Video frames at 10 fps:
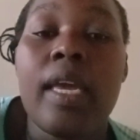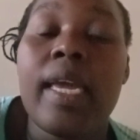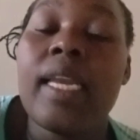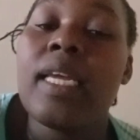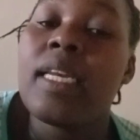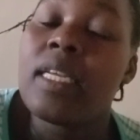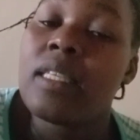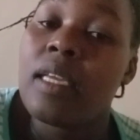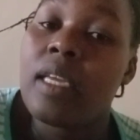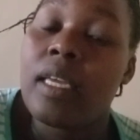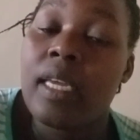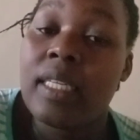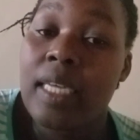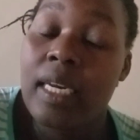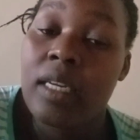In
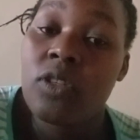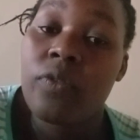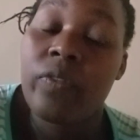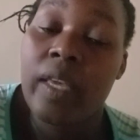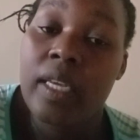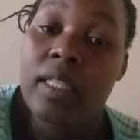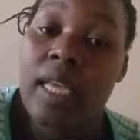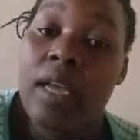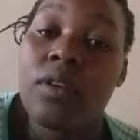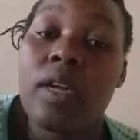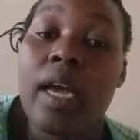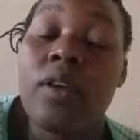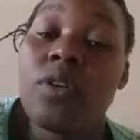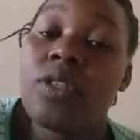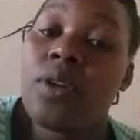Internet of Things, I
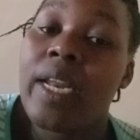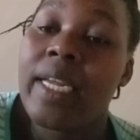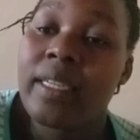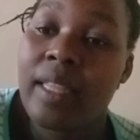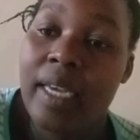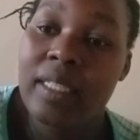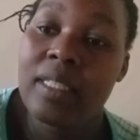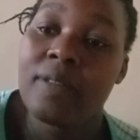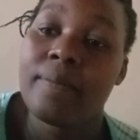also learned that